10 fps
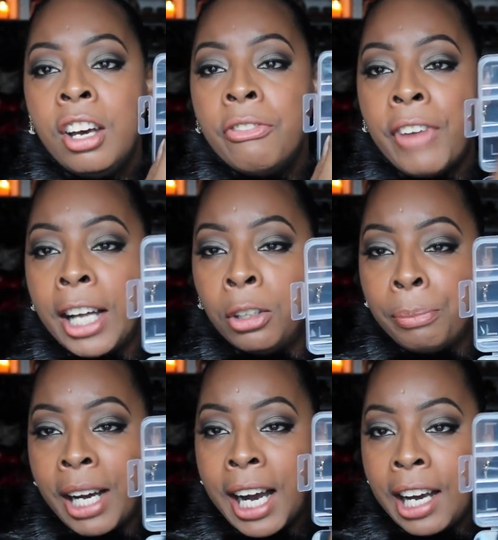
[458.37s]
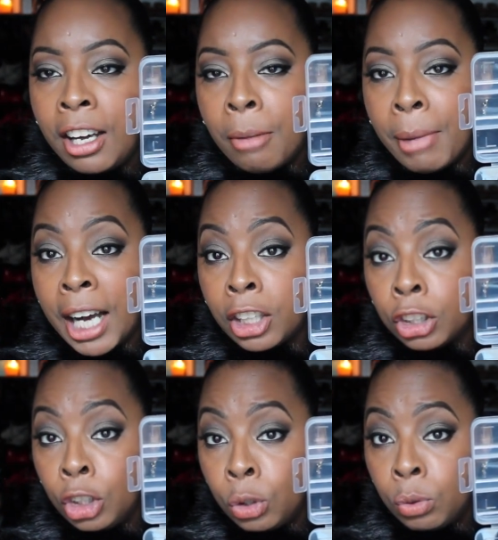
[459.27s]
followed by my
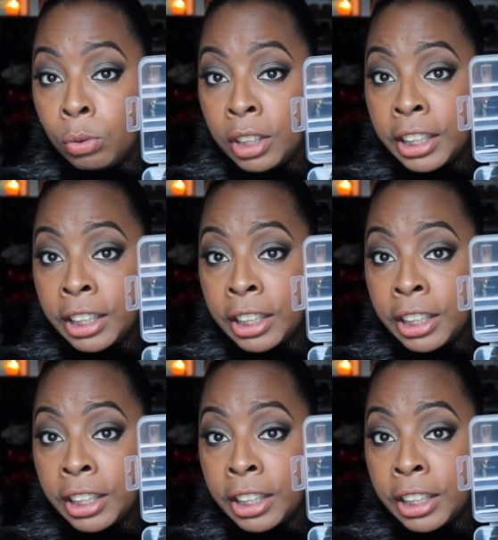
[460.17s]
glue